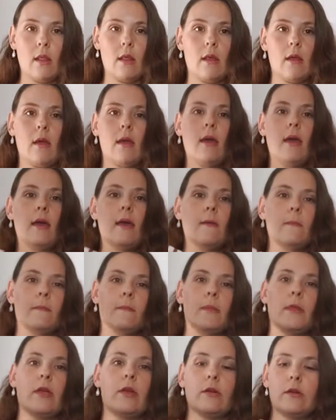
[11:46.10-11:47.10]
Okay,
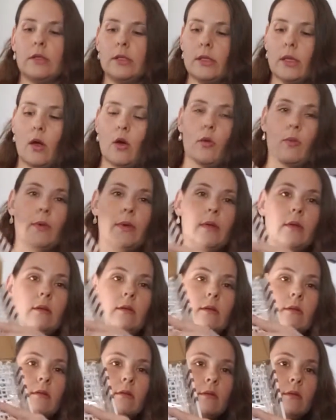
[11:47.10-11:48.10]
here it is open.
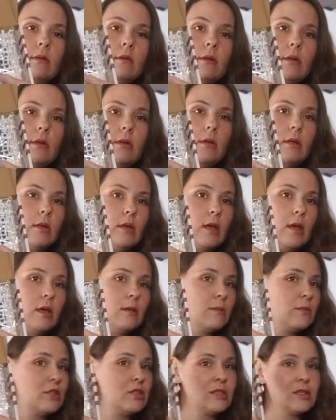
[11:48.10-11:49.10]

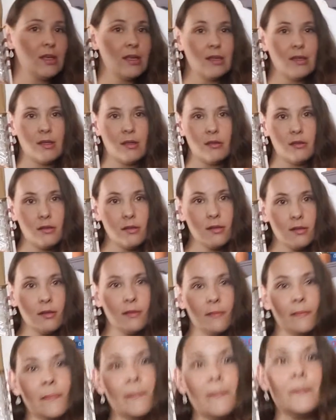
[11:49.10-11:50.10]
Come just like this.
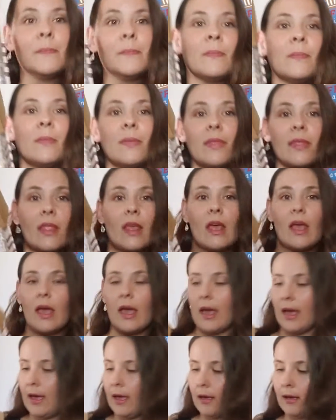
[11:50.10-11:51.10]

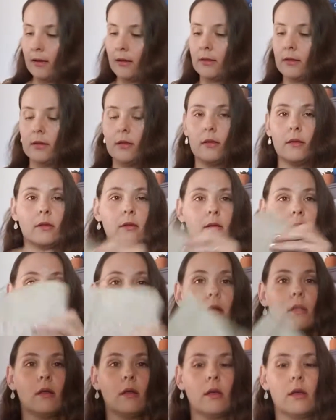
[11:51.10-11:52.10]
And
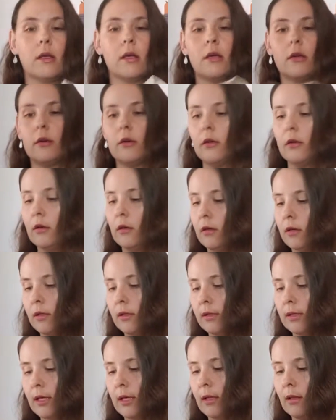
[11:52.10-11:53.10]
here
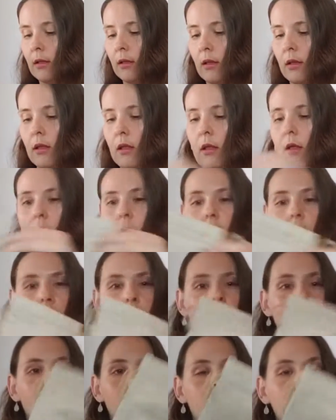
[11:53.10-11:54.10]
is a
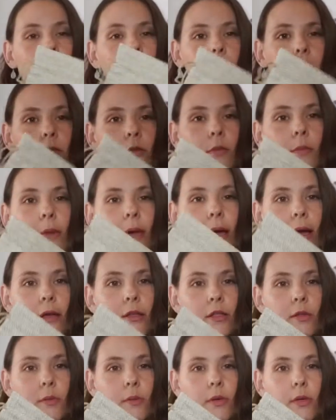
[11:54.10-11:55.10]
little
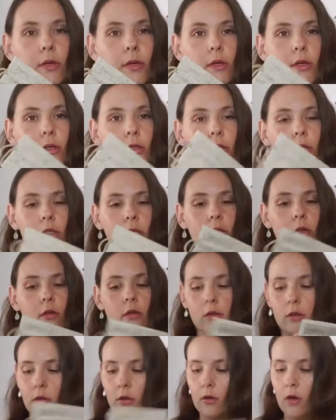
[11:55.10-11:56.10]
bag to put
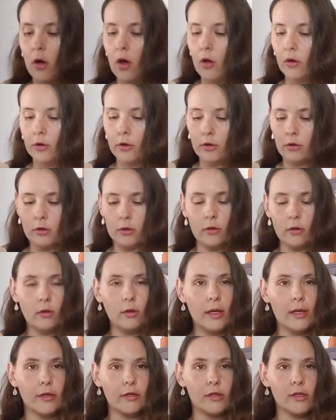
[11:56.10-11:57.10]
all your little
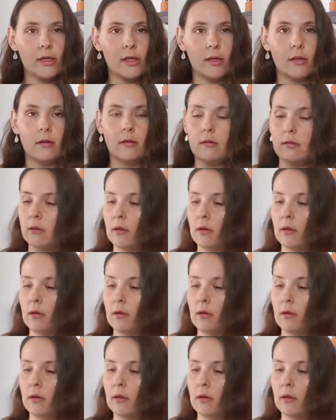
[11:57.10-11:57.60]
letters in.